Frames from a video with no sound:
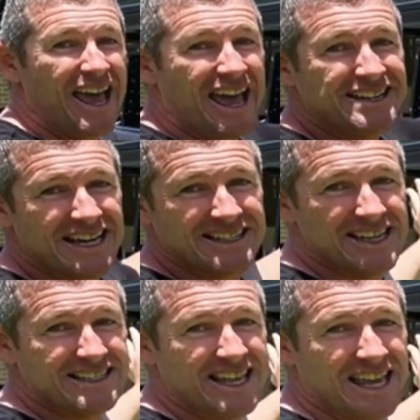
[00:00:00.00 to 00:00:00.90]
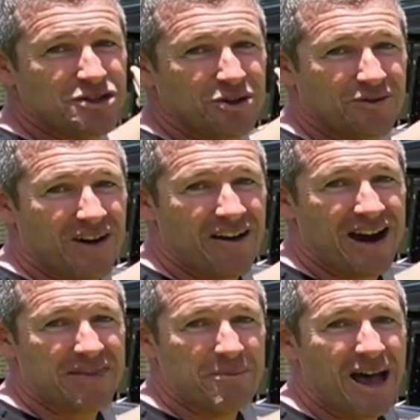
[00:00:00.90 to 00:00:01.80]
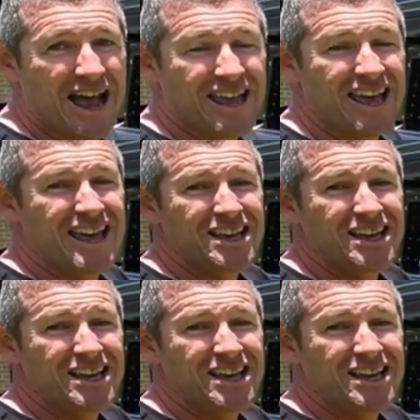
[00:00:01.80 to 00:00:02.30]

and doesn't extend too far out the back.